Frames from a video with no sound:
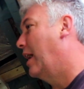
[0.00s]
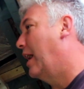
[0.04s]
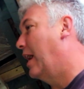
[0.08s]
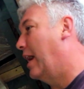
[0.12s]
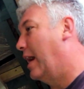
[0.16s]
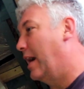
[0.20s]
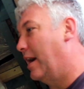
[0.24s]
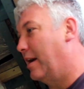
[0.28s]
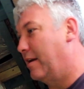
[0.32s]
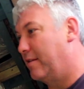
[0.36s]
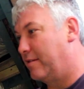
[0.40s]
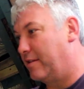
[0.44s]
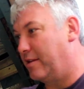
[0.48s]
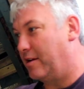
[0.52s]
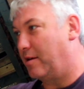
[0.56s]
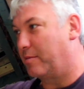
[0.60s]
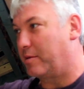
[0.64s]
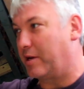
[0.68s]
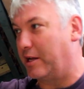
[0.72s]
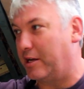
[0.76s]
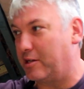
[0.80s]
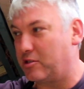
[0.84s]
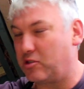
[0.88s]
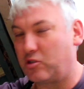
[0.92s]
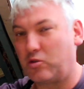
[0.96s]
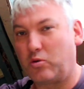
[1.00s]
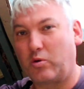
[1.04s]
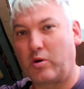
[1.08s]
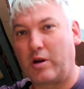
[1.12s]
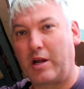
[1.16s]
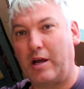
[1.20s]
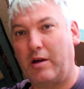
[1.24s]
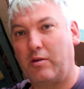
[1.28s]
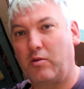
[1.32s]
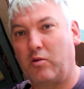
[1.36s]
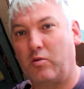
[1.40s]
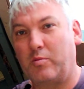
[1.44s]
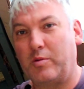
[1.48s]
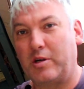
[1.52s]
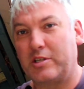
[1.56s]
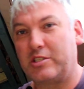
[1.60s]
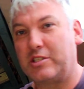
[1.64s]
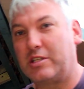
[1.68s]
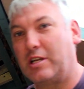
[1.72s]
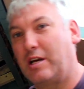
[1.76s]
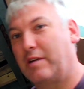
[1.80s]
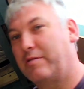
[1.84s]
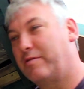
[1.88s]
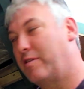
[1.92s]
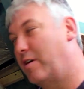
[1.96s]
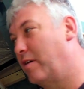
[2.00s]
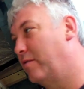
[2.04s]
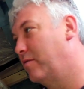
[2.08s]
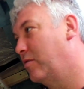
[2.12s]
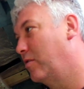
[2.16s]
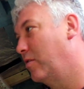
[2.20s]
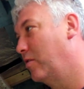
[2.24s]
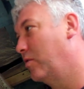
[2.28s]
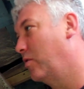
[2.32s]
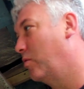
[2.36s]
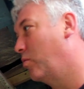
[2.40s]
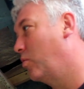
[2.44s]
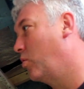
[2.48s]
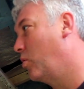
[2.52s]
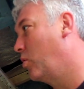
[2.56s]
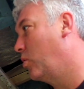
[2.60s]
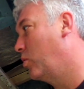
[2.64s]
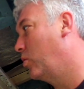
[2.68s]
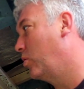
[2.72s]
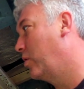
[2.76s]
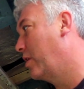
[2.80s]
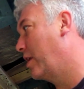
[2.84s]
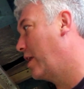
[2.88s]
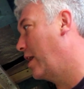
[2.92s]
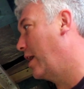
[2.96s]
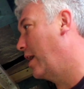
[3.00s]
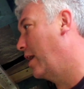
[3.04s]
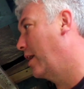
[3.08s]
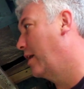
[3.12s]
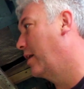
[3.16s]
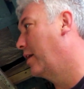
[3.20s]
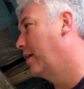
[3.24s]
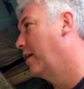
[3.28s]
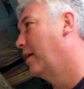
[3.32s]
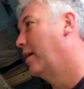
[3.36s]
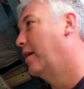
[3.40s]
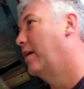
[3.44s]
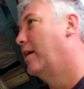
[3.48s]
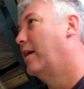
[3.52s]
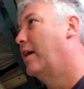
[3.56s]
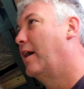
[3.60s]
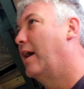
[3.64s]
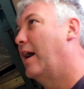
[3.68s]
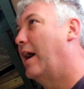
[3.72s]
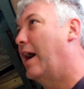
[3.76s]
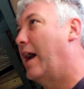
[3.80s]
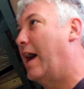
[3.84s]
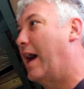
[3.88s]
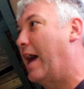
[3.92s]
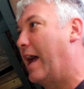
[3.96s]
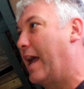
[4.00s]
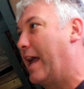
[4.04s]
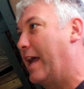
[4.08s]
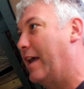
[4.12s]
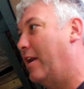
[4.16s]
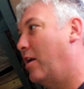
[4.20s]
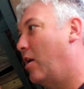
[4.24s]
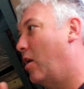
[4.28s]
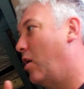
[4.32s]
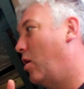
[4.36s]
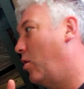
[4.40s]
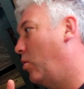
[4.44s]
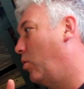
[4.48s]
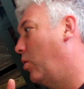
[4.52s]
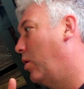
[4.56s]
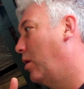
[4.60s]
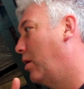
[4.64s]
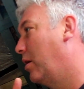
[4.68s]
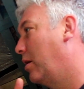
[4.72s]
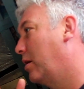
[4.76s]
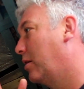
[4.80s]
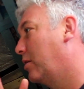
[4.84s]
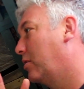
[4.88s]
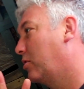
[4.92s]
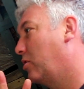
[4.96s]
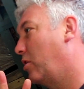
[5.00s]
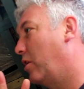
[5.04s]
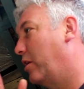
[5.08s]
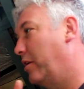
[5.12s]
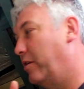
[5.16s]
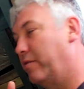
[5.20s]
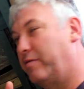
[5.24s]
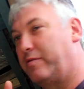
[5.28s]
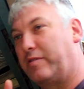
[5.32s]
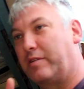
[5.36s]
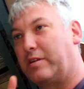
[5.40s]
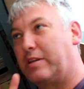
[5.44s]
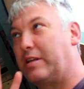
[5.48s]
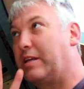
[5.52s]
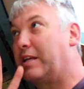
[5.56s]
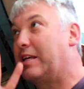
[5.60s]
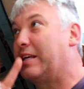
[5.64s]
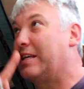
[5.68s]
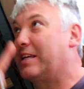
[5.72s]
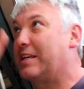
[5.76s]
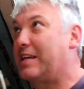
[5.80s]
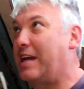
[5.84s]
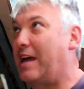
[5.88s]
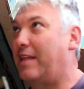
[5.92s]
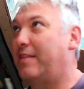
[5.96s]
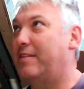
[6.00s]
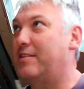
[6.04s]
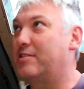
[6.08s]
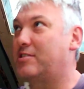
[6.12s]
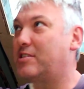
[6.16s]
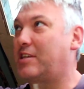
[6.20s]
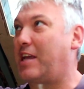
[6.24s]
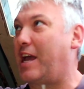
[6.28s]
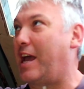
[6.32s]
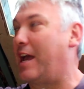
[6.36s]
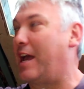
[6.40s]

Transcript: then I'm going to sort out all my stuff over on the wall there, and I'll kind of cut this